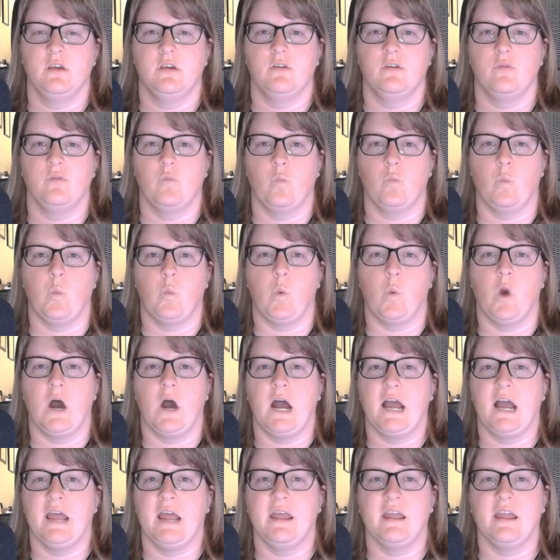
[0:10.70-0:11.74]

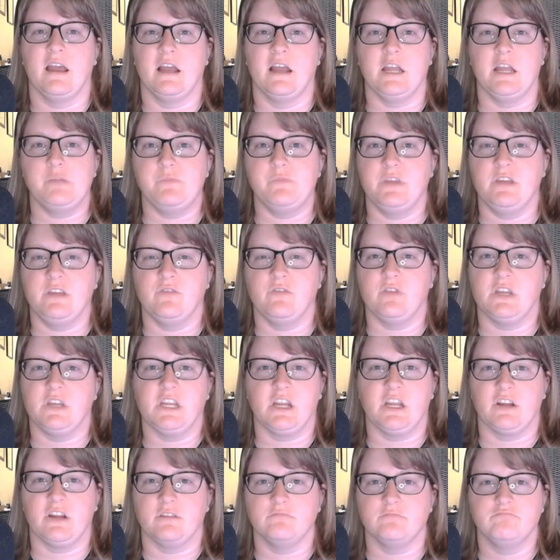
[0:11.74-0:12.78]
why I'm even
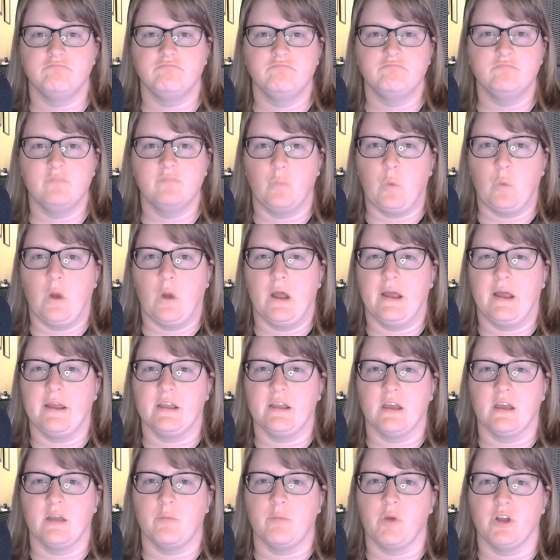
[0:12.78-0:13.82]
here, why
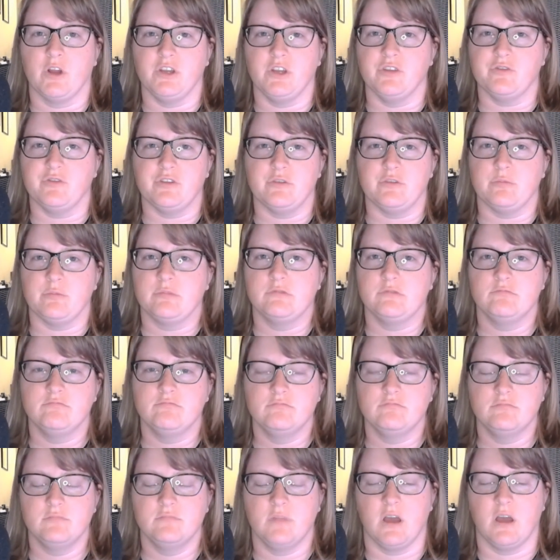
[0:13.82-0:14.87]
I'm on YouTube.
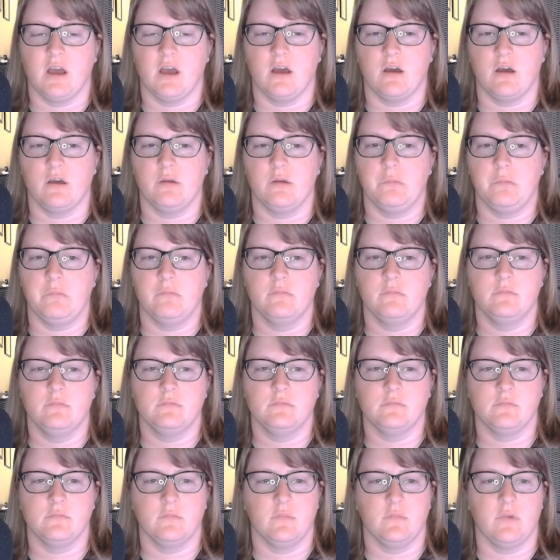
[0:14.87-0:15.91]

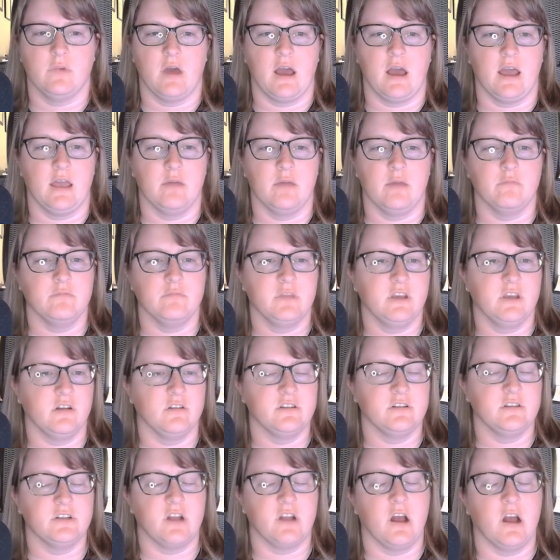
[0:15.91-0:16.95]
I'm here
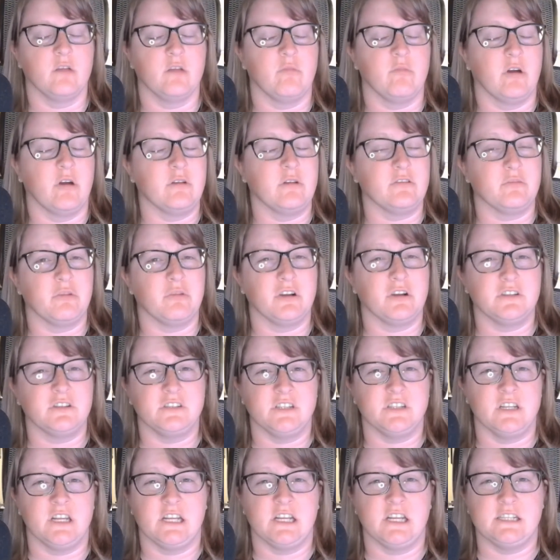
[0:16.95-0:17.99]
to talk about depression
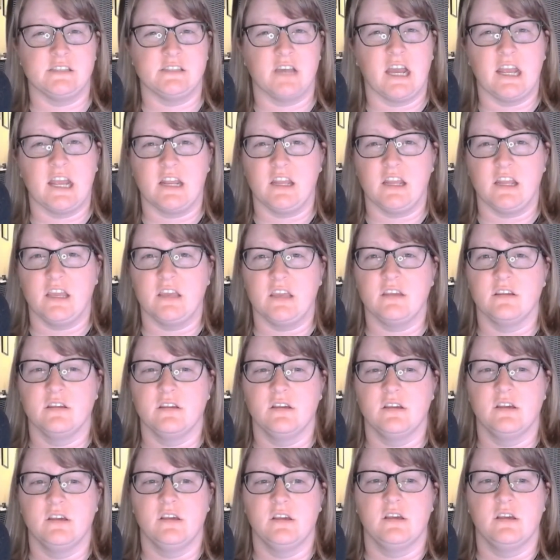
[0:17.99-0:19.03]
and anxiety,
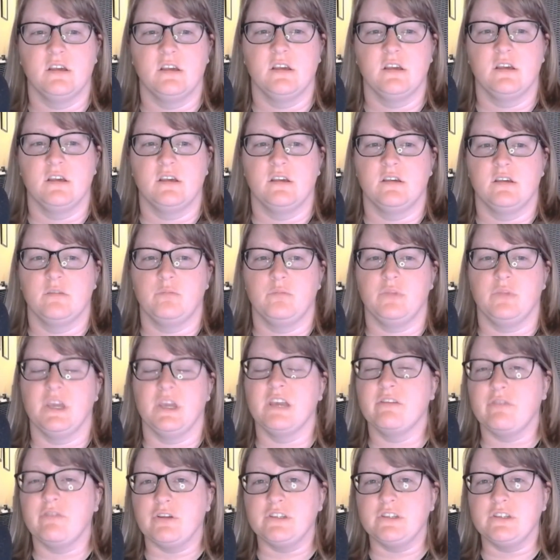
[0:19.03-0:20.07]
being a
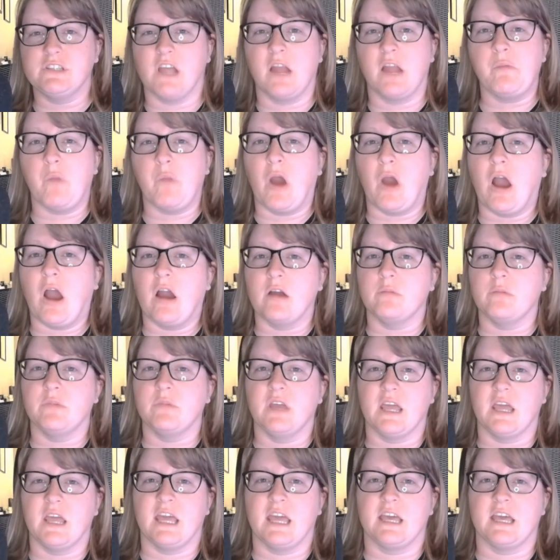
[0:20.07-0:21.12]
first time mom,
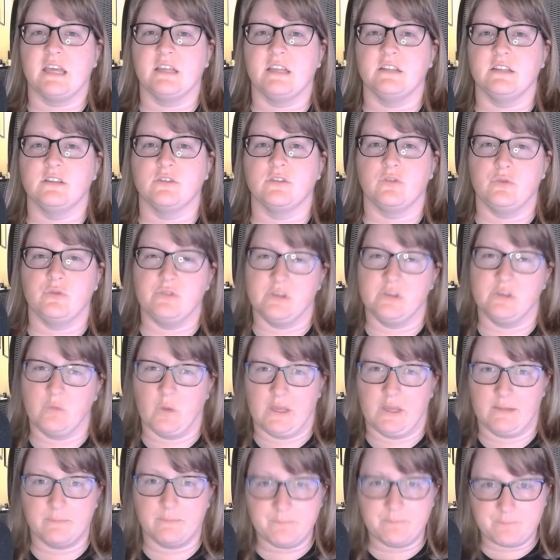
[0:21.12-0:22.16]
and losing
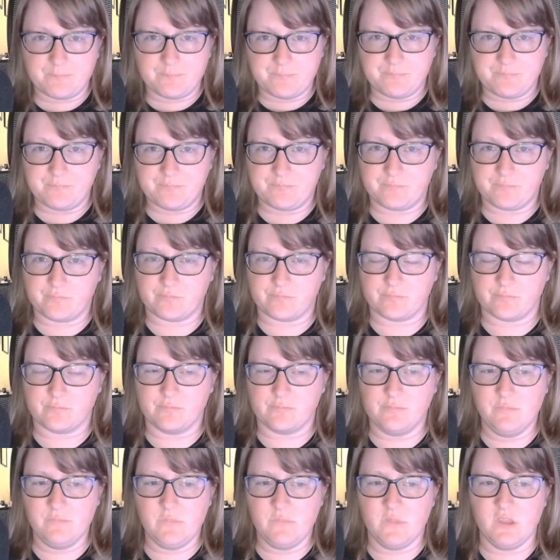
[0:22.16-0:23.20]
weight.
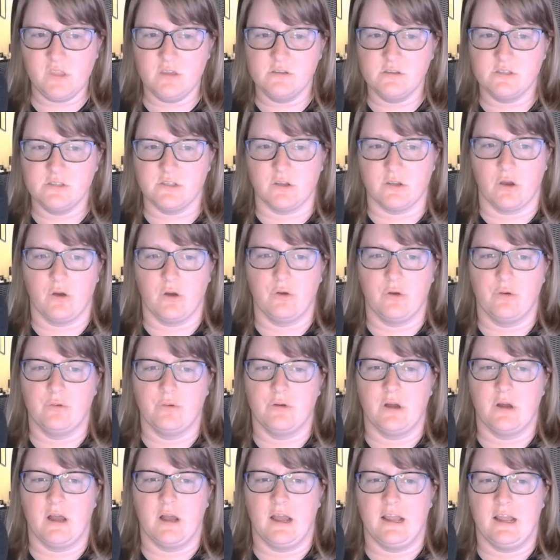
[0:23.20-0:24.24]

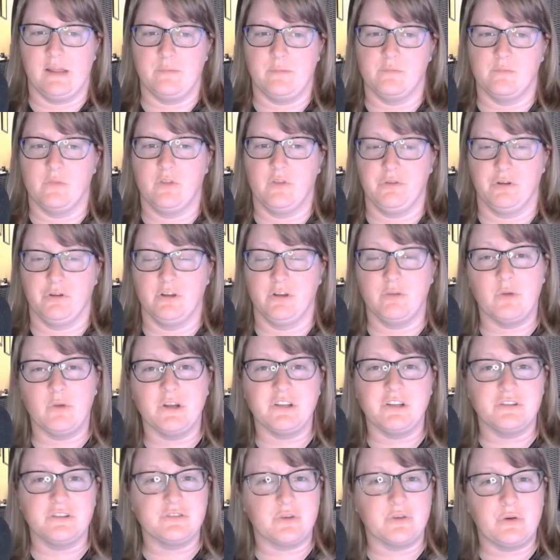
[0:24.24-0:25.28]
So I'm 31
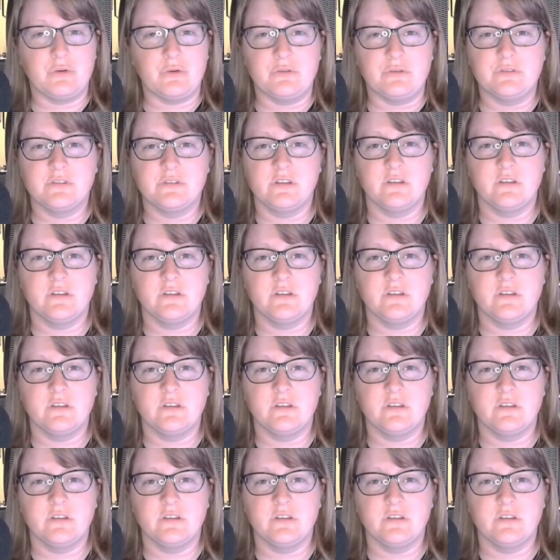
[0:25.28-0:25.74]
years old.